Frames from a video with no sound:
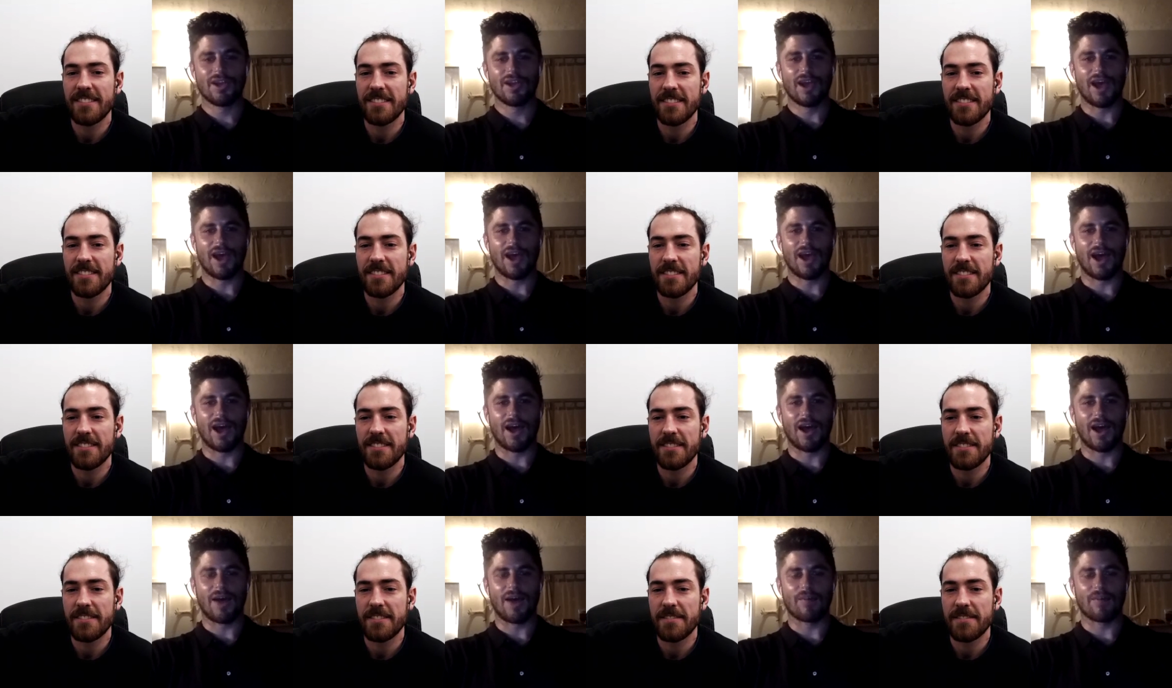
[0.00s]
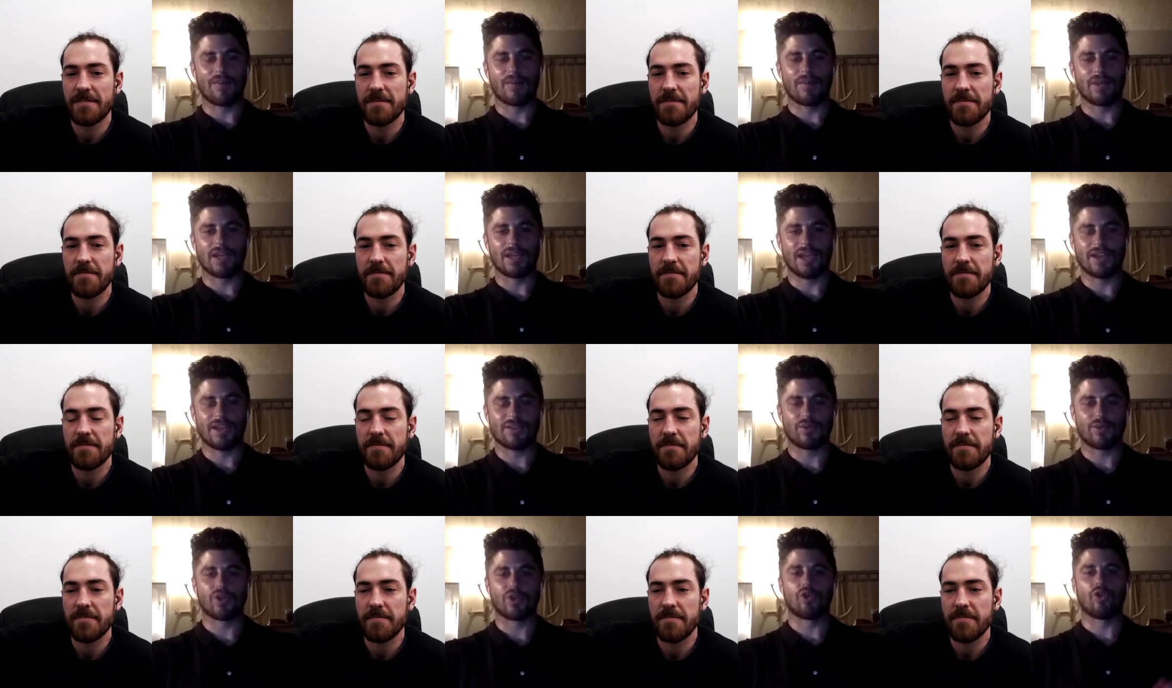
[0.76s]
Speaker 1: um, yes,
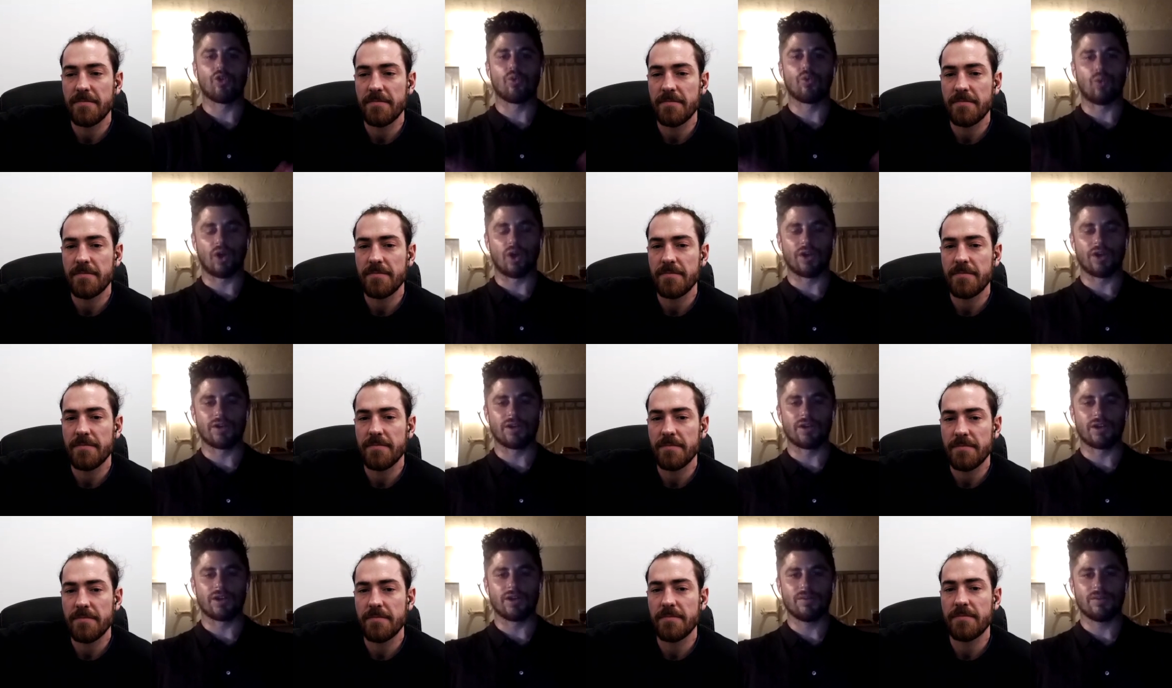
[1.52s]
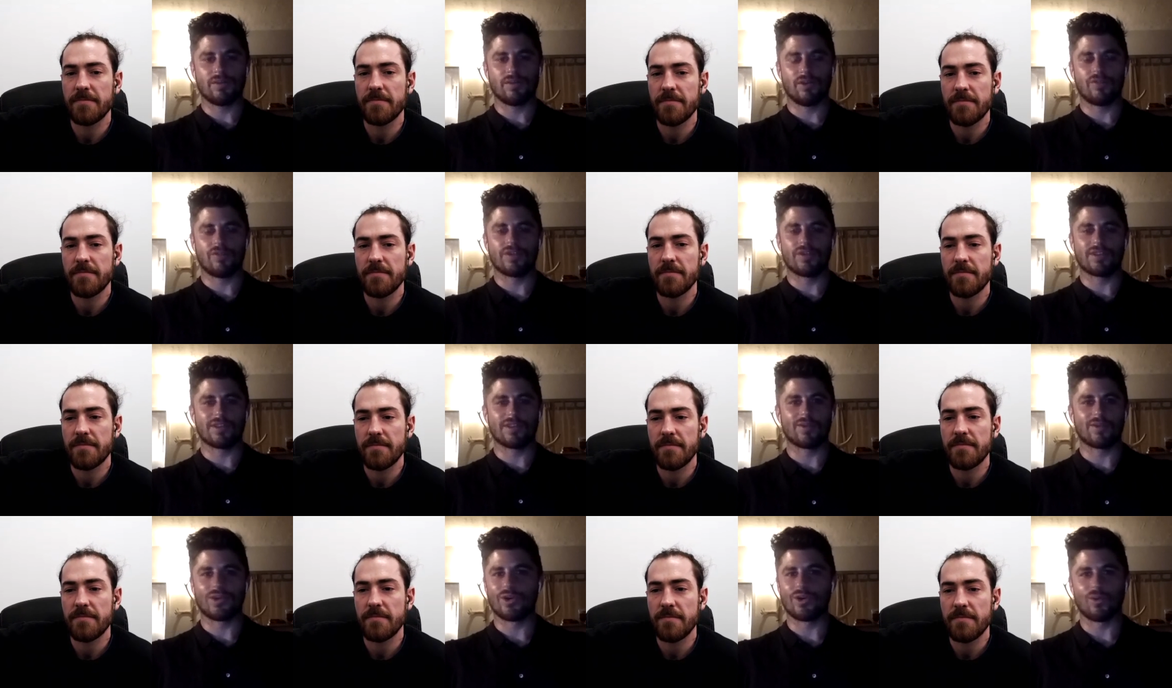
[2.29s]
we all want, you know,
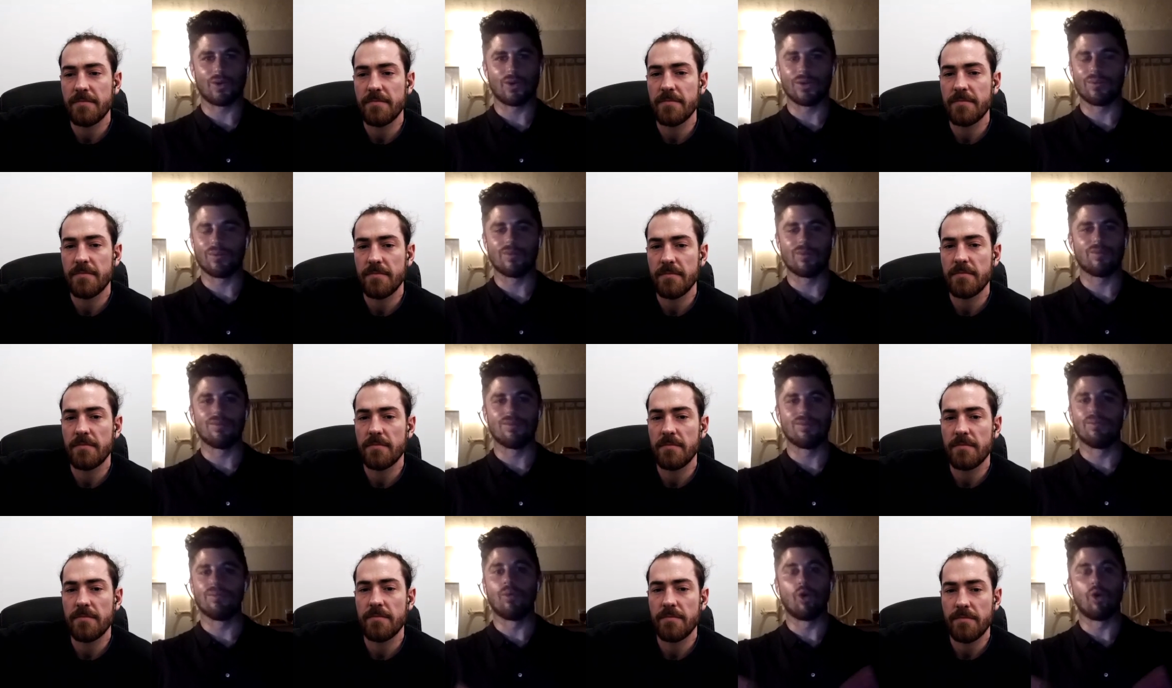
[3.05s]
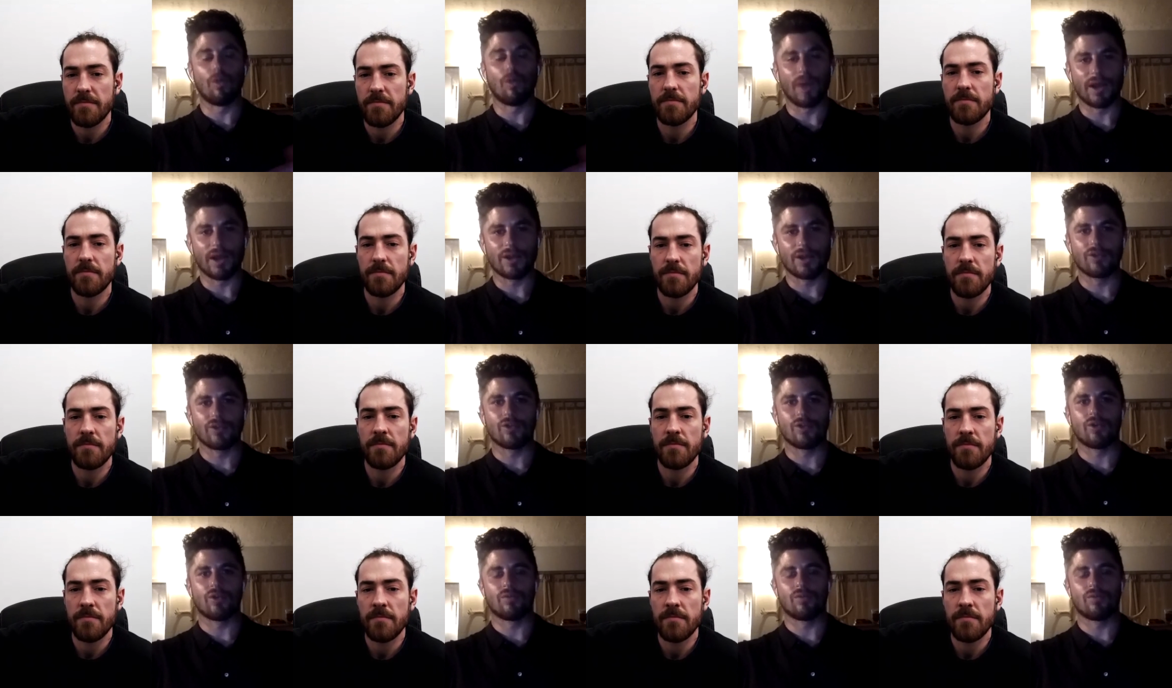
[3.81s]
obviously we all want more money or